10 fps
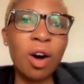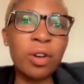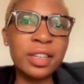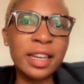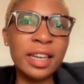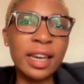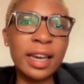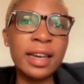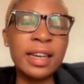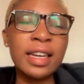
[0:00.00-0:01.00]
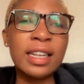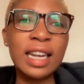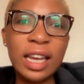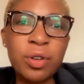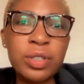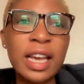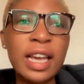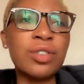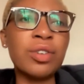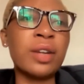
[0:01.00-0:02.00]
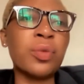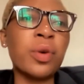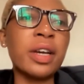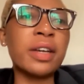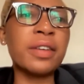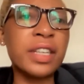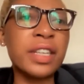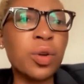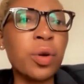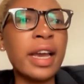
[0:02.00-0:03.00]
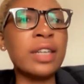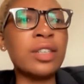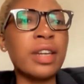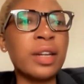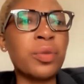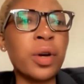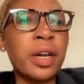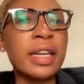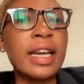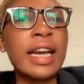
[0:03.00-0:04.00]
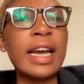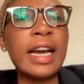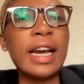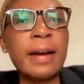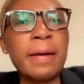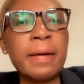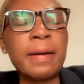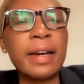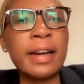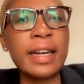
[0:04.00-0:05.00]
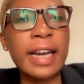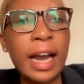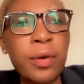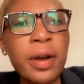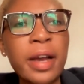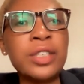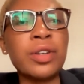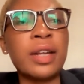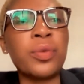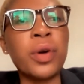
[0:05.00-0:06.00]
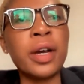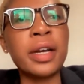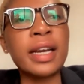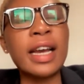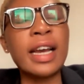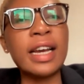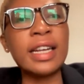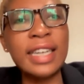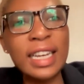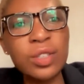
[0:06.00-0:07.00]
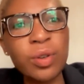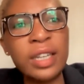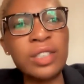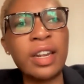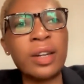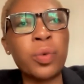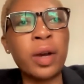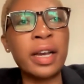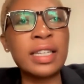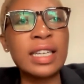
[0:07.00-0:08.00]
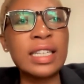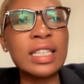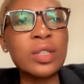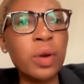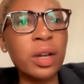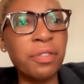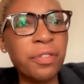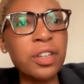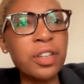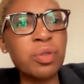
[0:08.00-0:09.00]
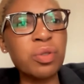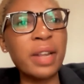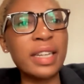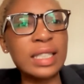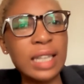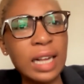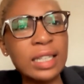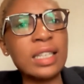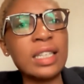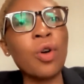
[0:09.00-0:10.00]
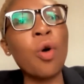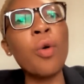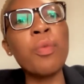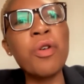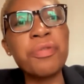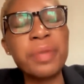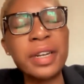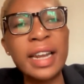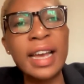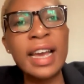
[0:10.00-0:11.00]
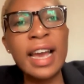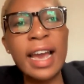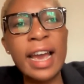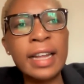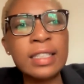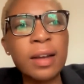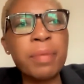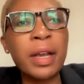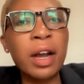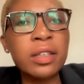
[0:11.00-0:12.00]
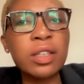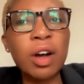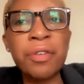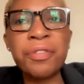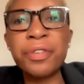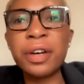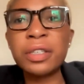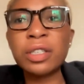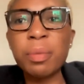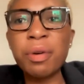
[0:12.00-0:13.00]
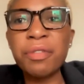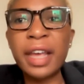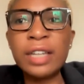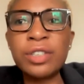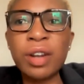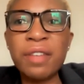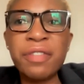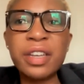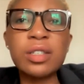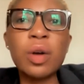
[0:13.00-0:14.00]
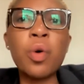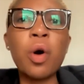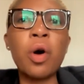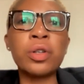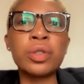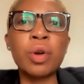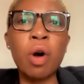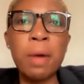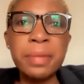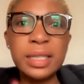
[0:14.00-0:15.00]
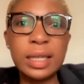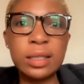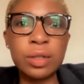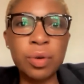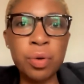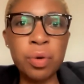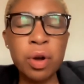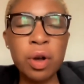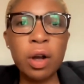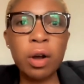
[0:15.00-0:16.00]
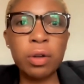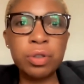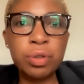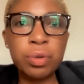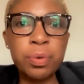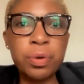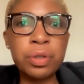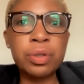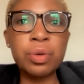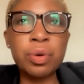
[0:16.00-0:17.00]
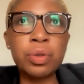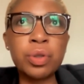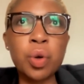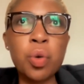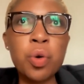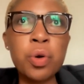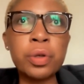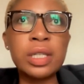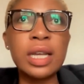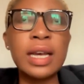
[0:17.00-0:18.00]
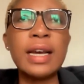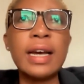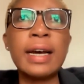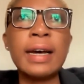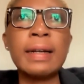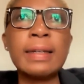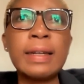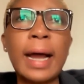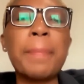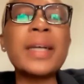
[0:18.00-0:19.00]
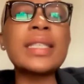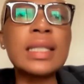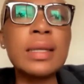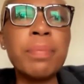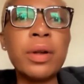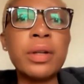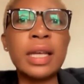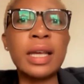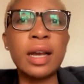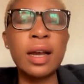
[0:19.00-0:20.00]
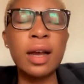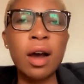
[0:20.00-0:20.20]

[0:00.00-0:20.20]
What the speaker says: honor here the Lagos Angel Network, Victoria Angel Network, Cairo Angel Network, Dezo Angel Network. These were the first group that started this whole movement. And because of some of the angel investors were also committed to contribute towards the capacity building